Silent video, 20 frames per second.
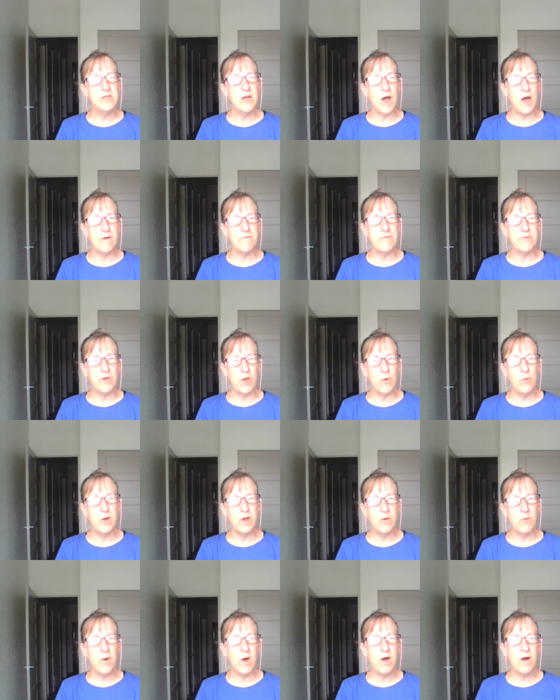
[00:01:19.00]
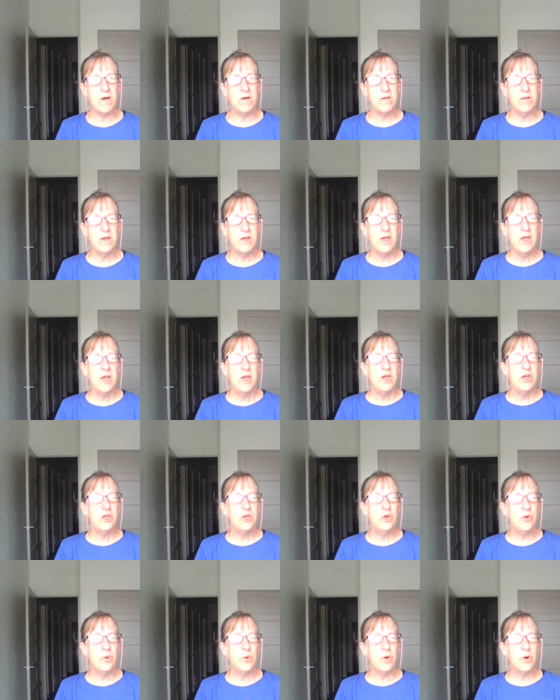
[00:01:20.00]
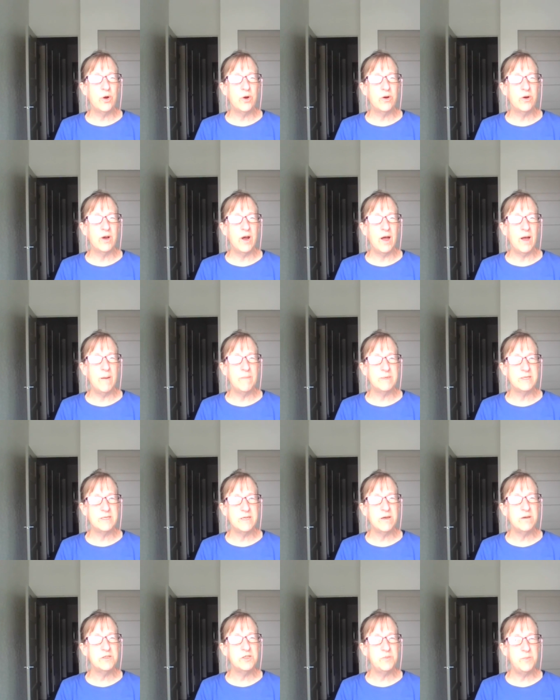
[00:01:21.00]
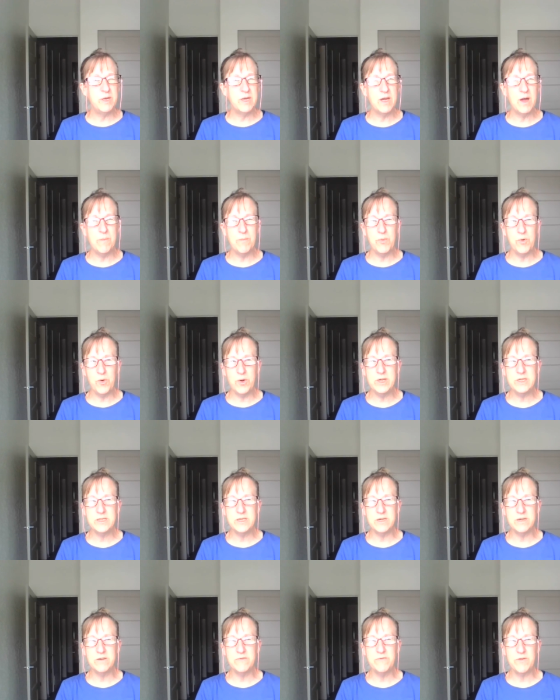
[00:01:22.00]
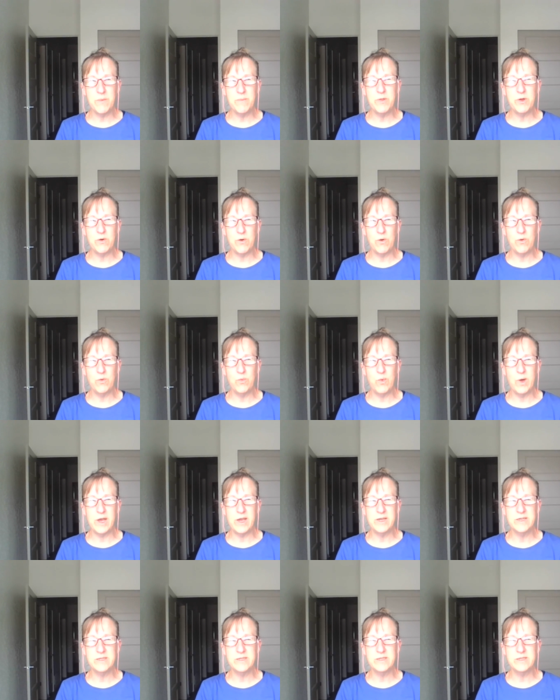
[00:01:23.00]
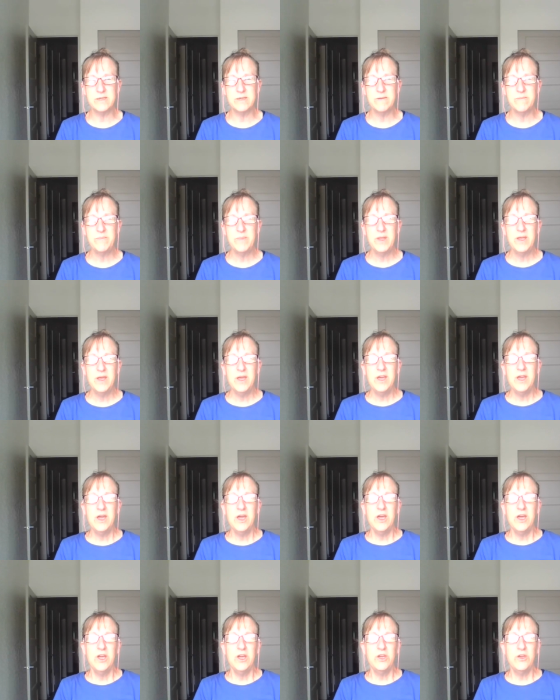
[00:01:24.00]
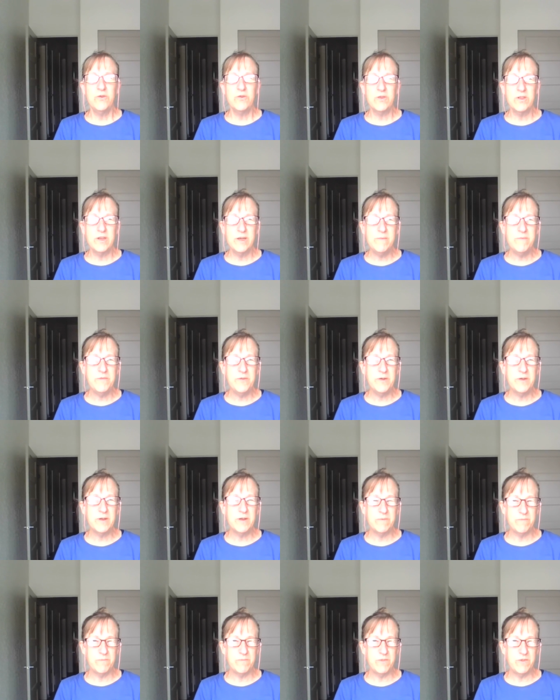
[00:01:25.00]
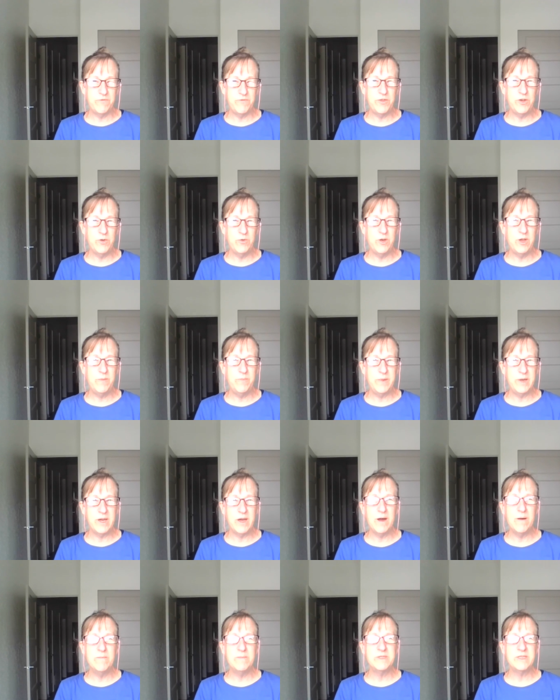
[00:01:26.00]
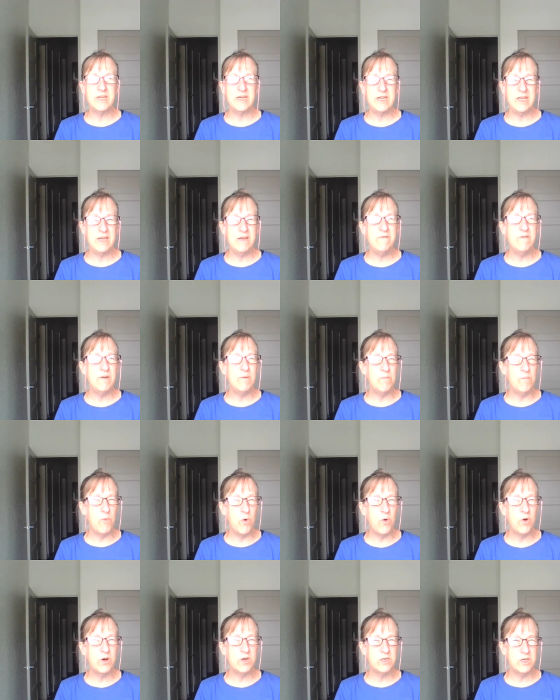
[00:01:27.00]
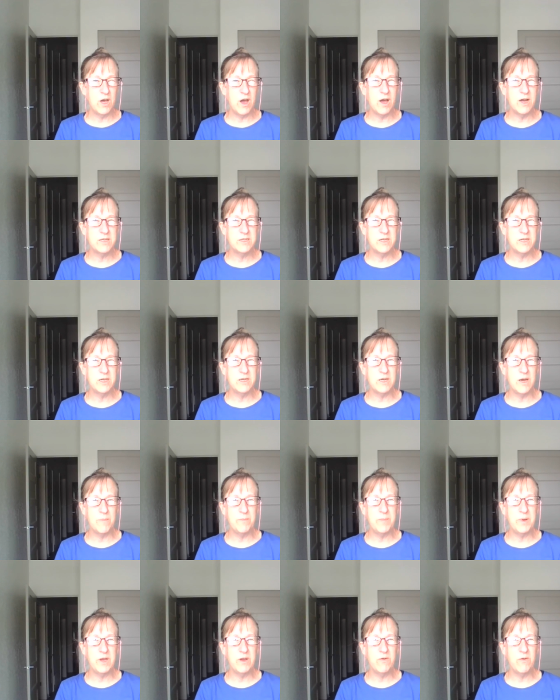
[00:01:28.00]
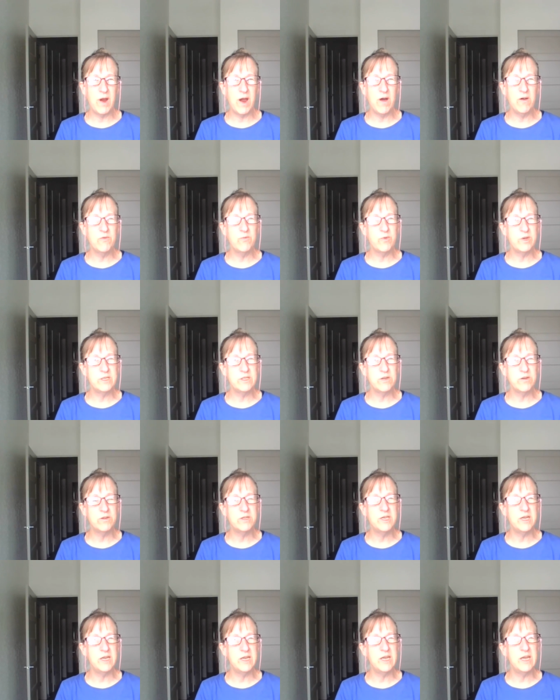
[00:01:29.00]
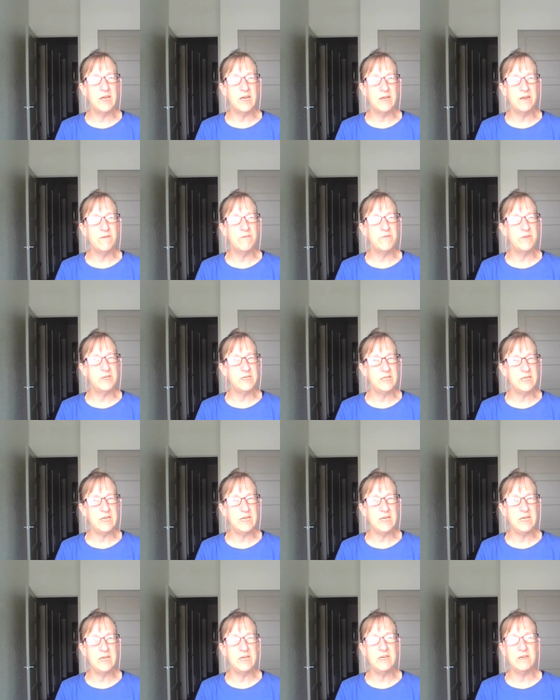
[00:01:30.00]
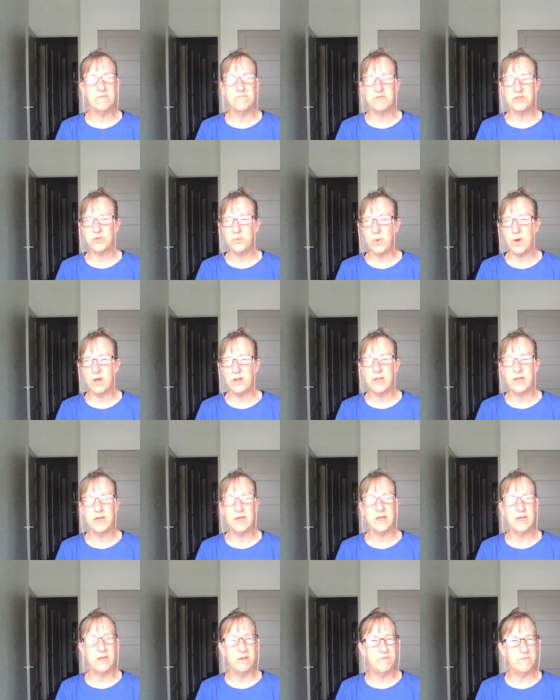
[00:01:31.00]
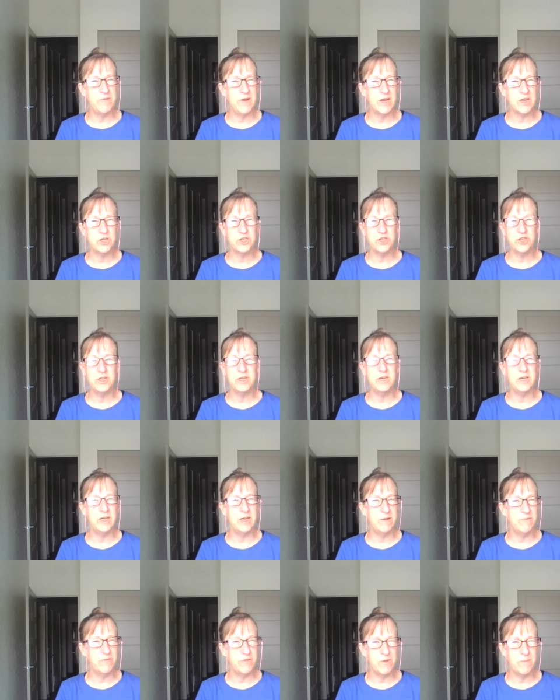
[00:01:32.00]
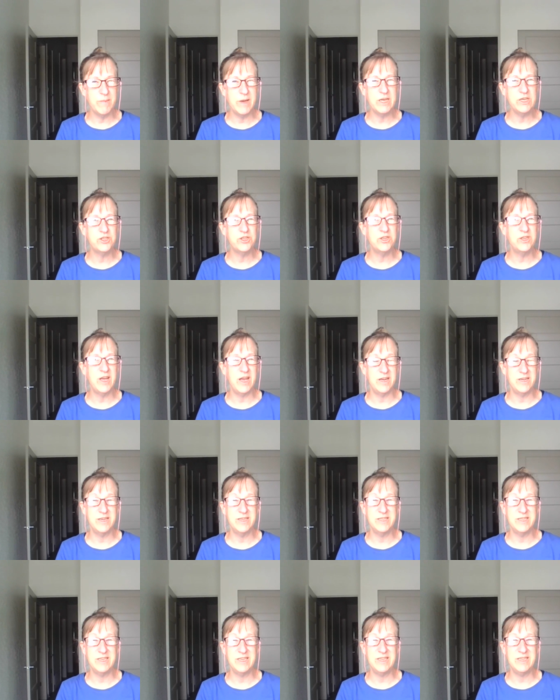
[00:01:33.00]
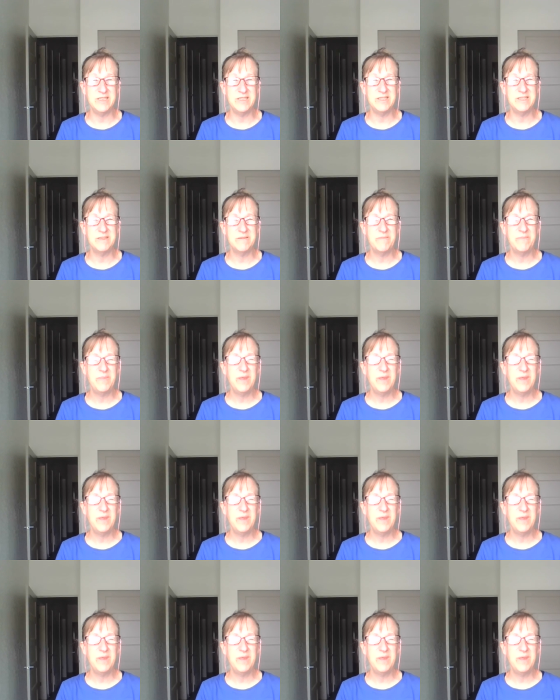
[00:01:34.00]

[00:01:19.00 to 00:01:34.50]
not flowing well, your um, cells become poisoned from their own waste. Your lymph fluid becomes an even more toxic dumping ground, resulting in fatigue, swelling, infection, inflammation, and disease.